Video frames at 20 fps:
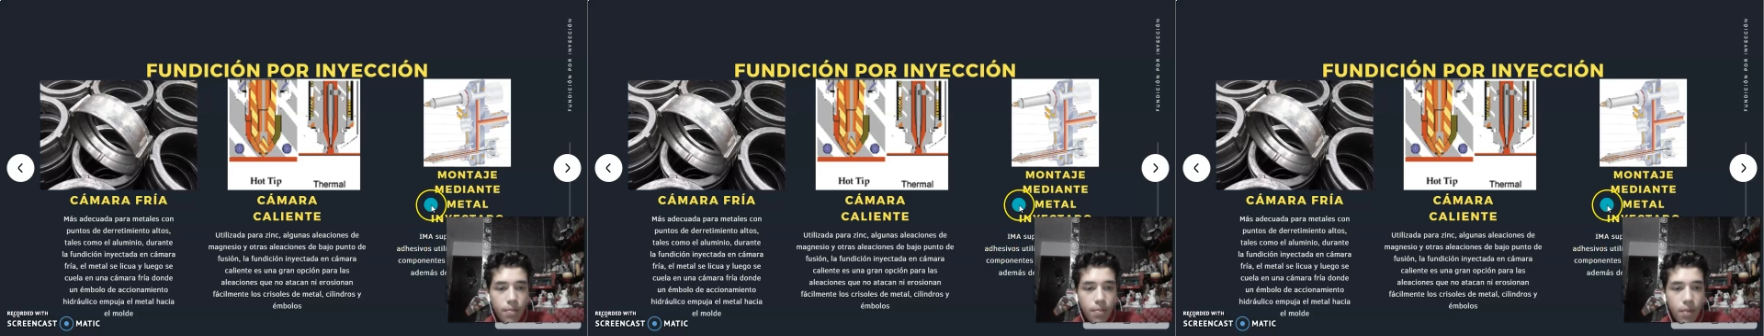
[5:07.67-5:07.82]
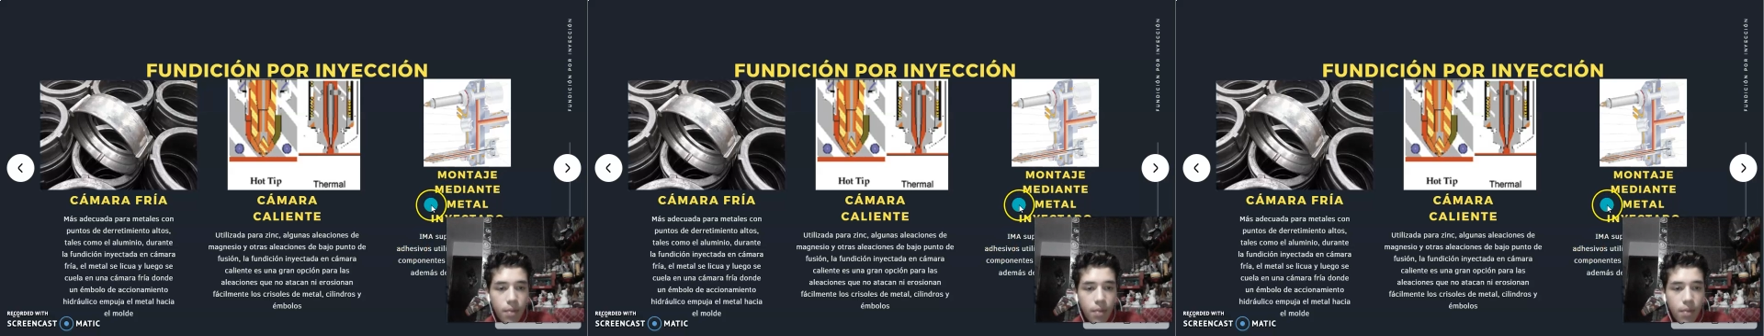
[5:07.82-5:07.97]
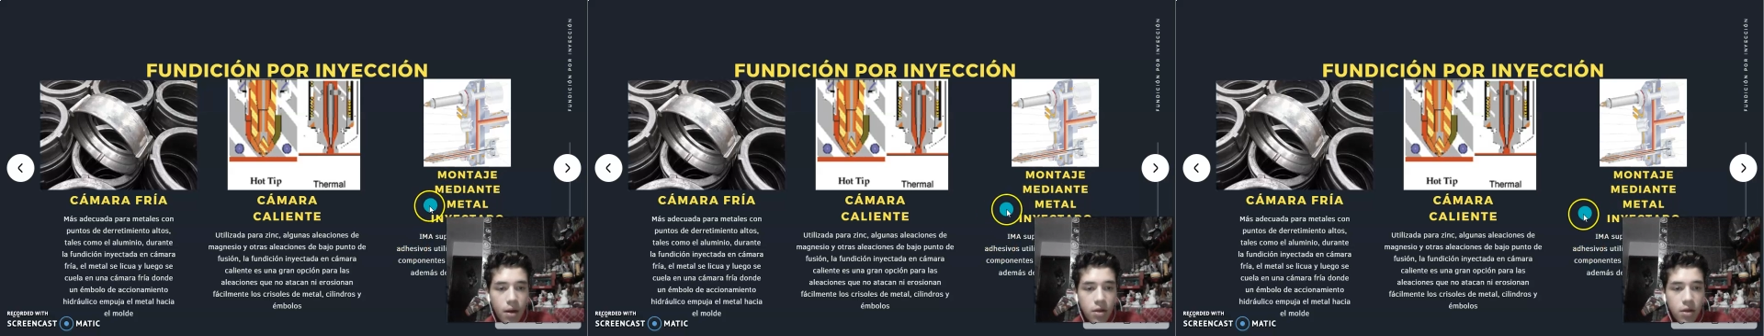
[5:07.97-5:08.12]

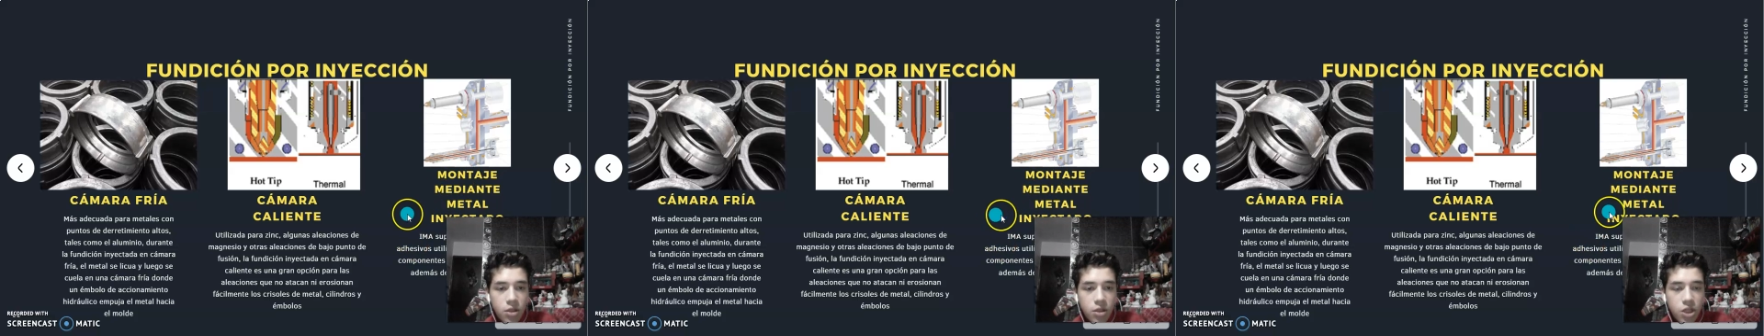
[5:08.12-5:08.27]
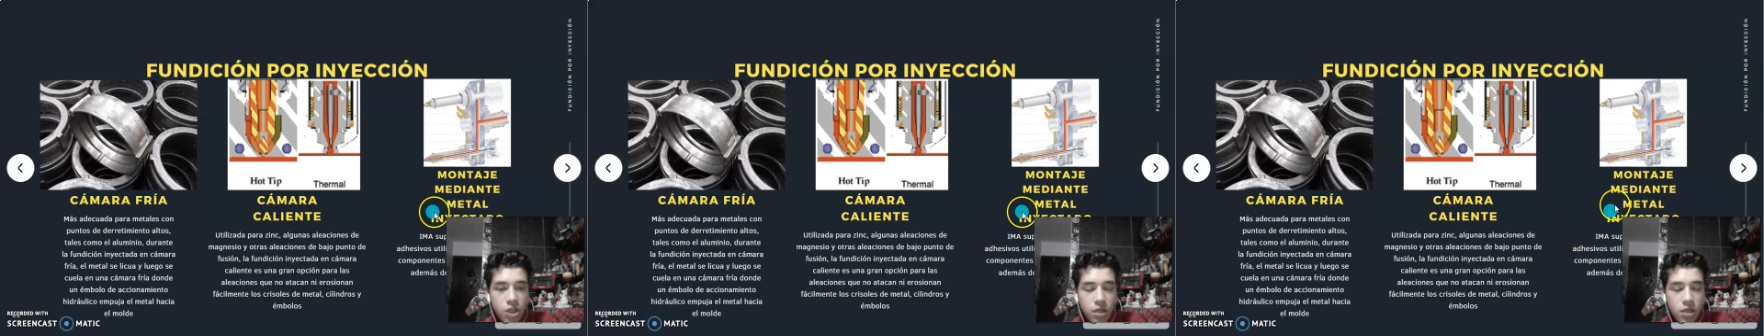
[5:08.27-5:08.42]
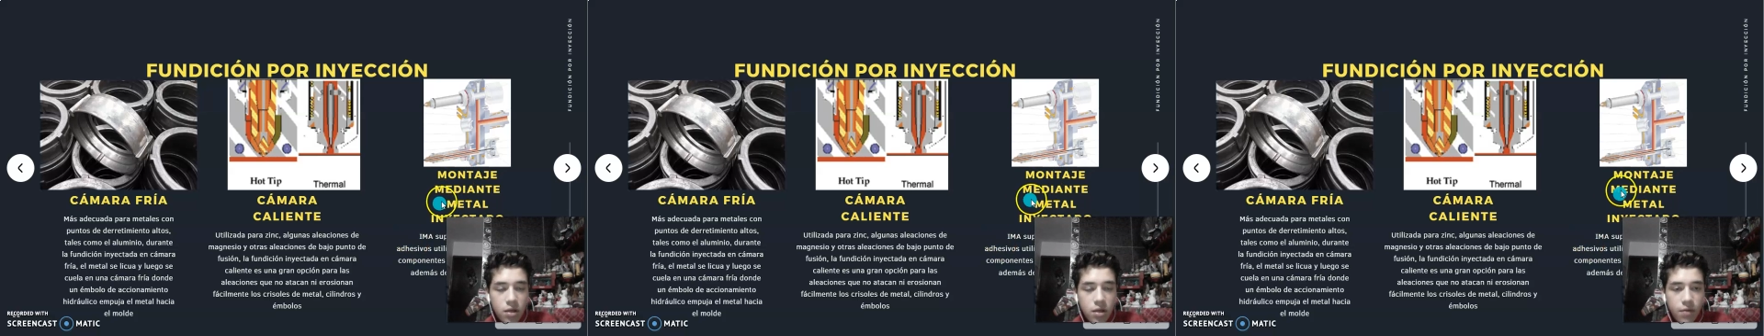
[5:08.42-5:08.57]
metal
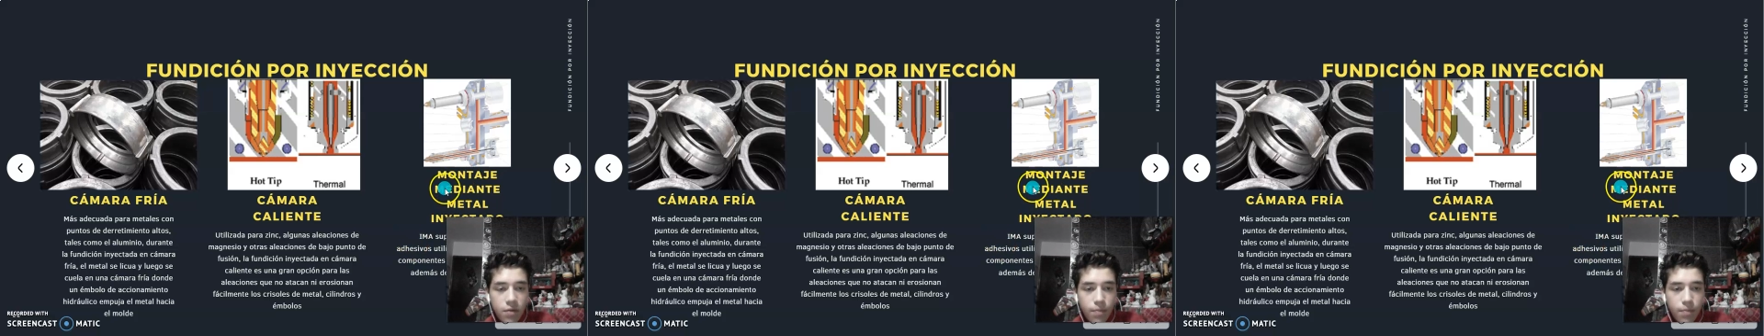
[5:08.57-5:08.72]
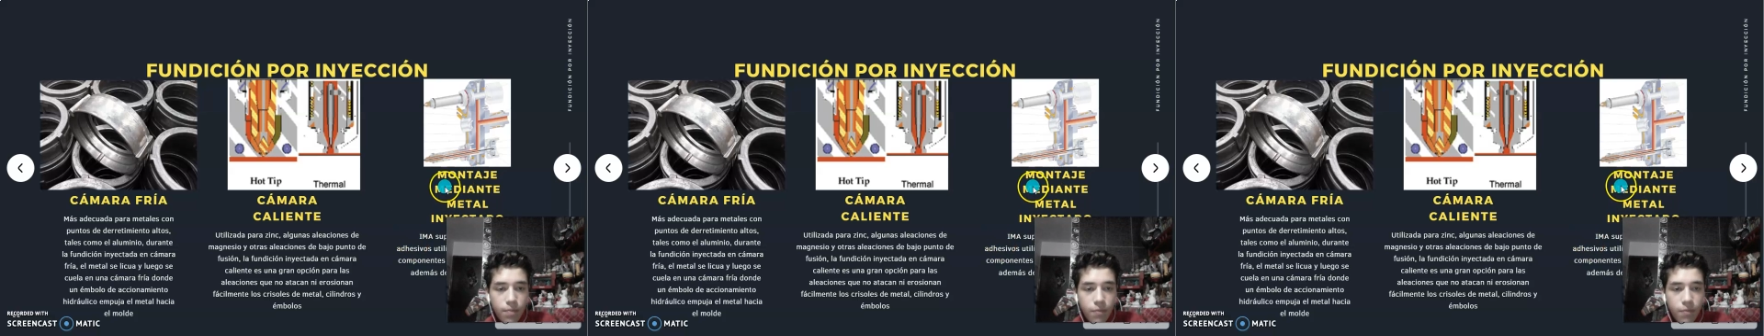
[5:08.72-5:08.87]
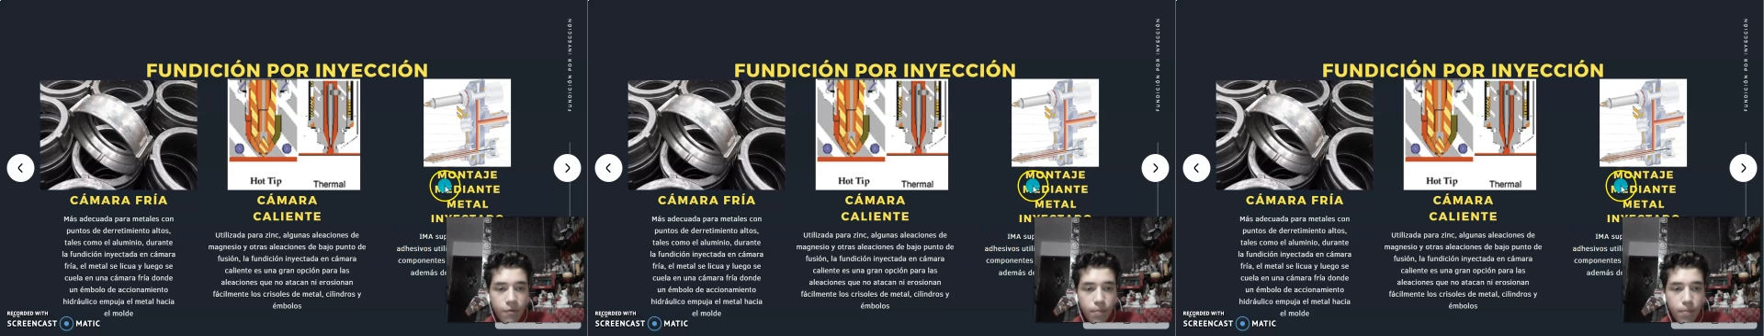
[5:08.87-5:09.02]
injected
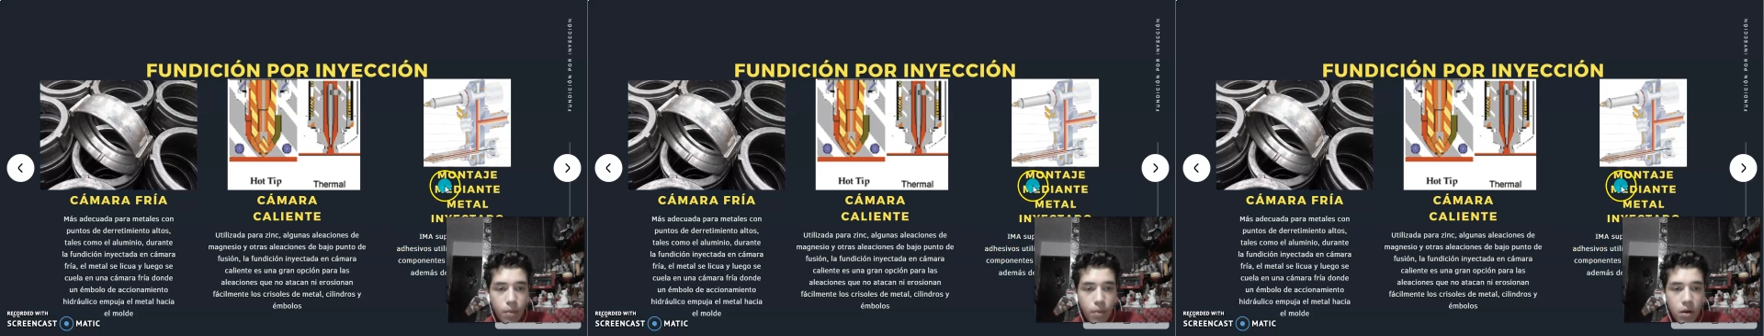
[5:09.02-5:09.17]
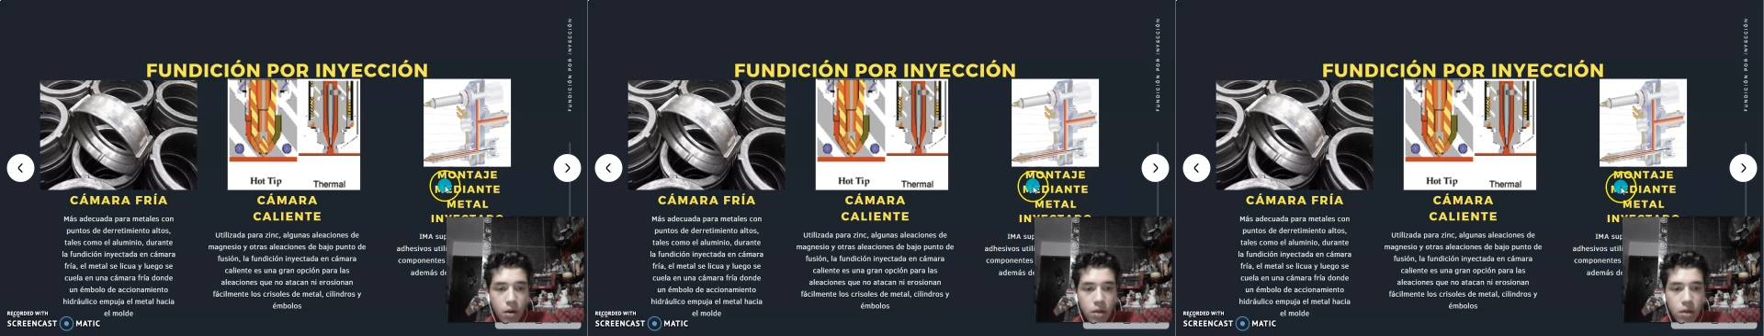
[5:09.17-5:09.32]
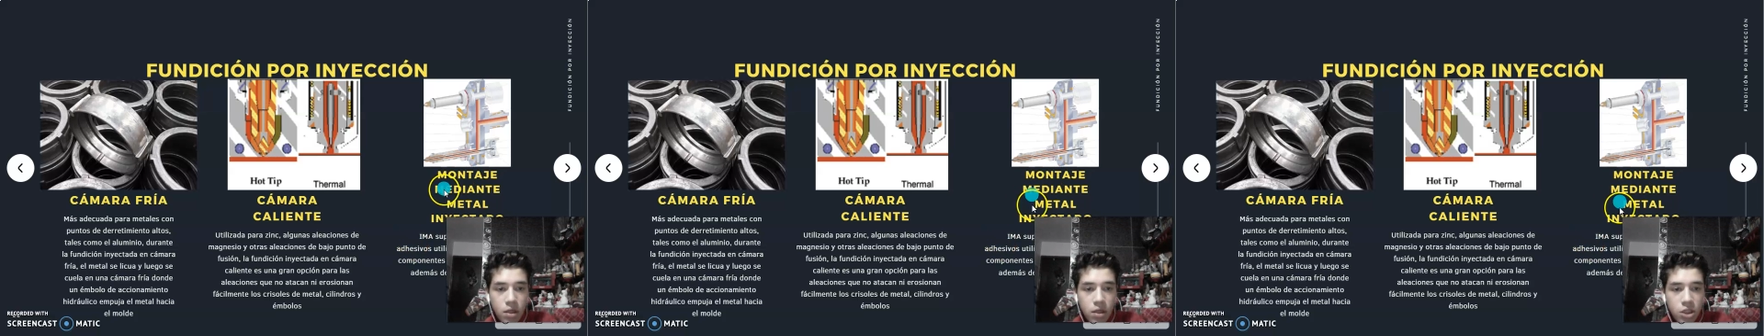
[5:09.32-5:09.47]

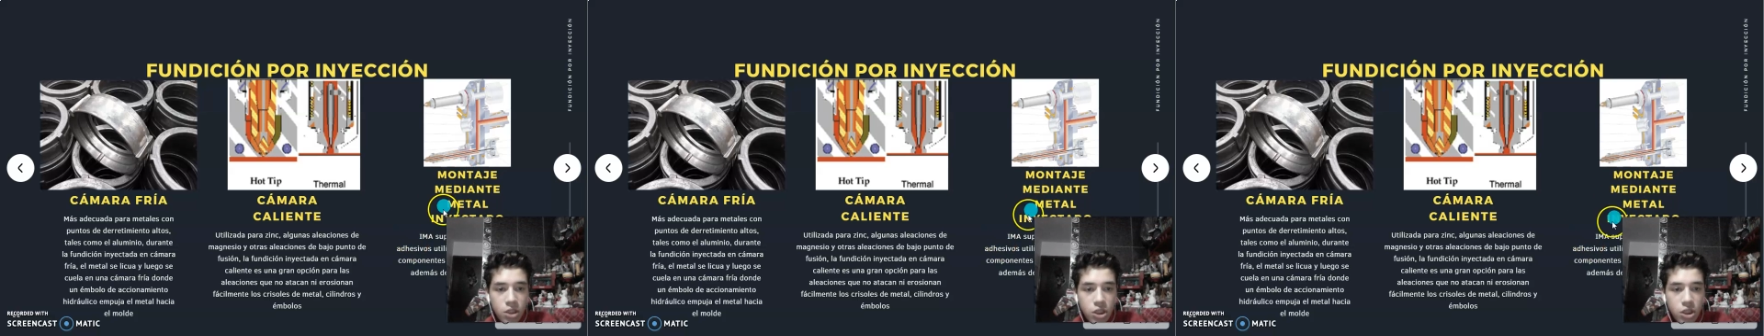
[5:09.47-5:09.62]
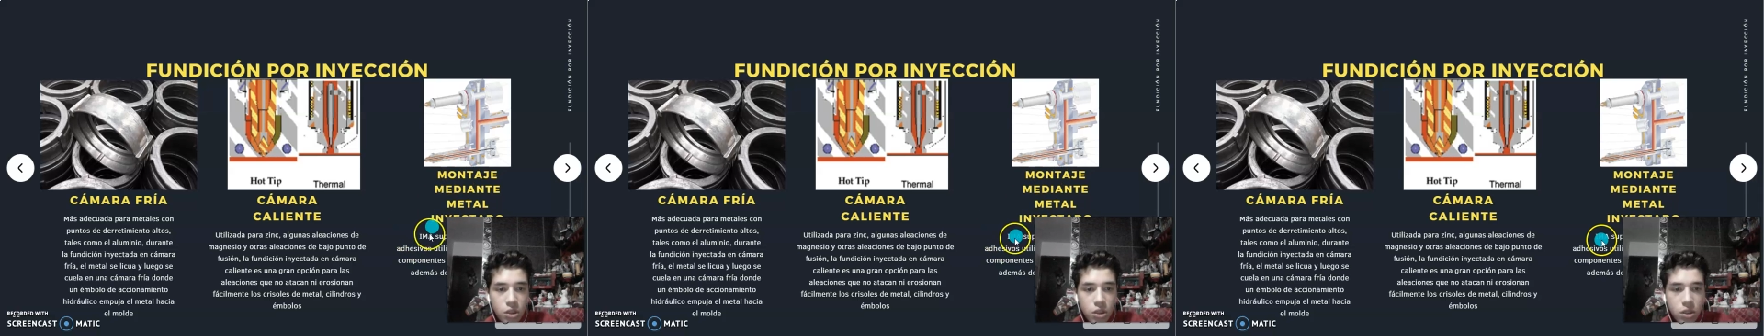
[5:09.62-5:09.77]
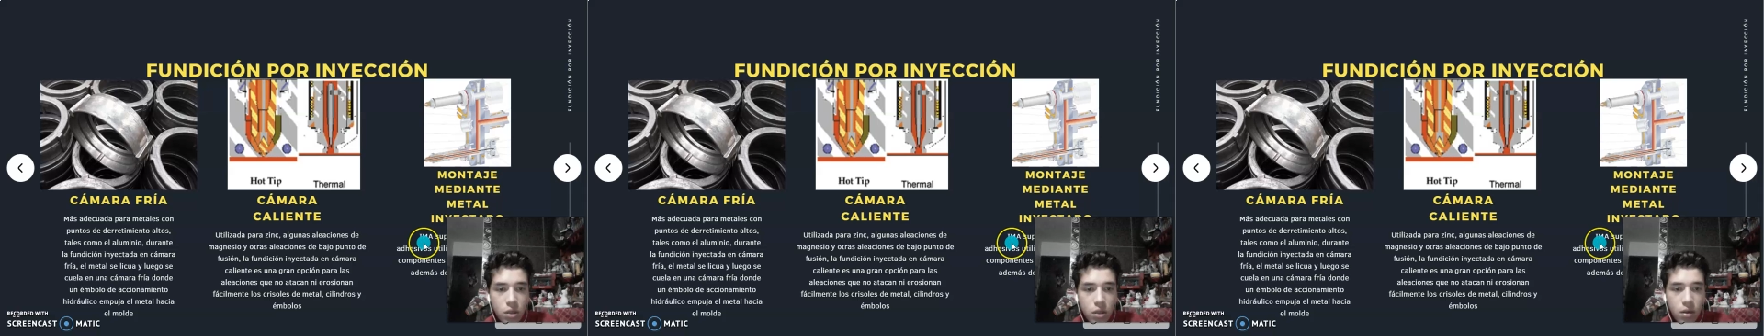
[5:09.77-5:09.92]

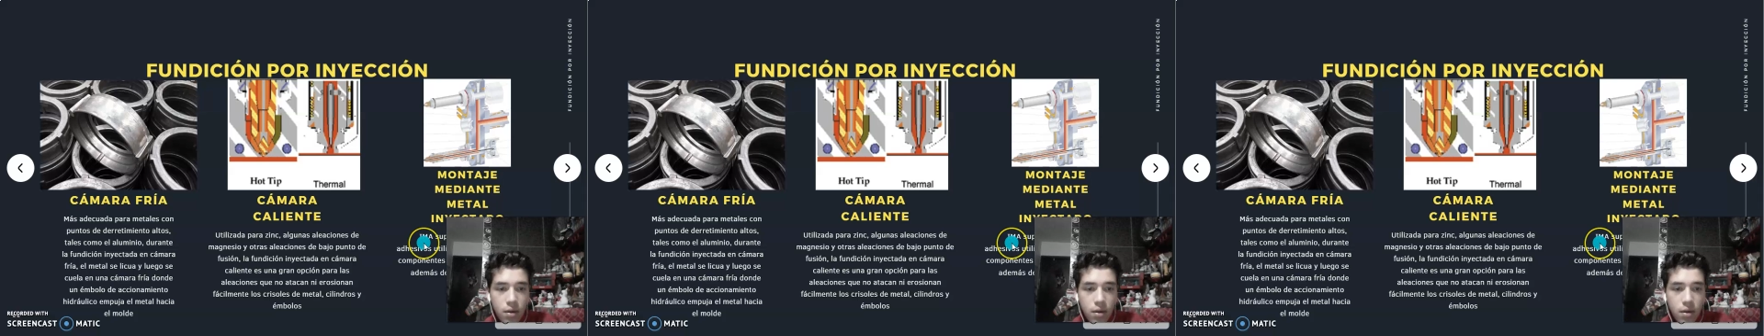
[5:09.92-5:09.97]
montage,